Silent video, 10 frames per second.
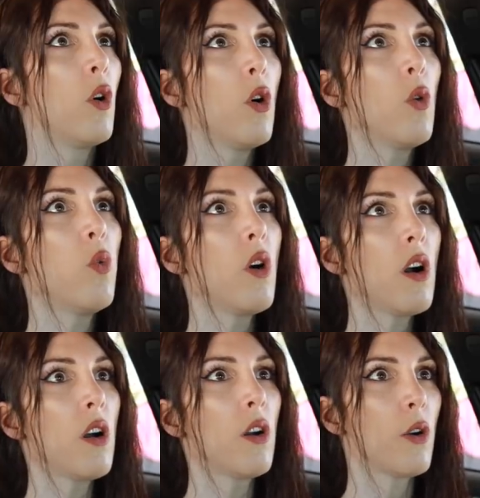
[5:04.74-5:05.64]
Oh,
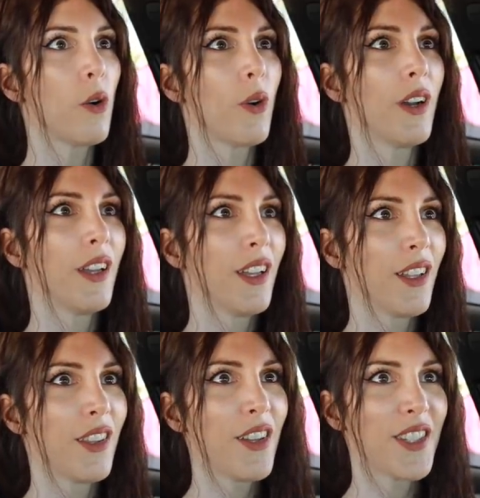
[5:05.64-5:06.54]
whoa.
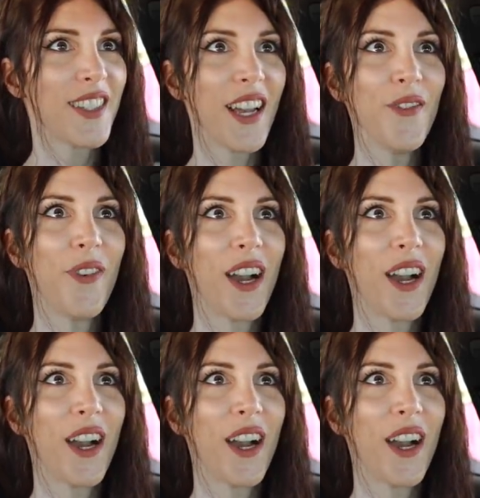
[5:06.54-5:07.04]
The sun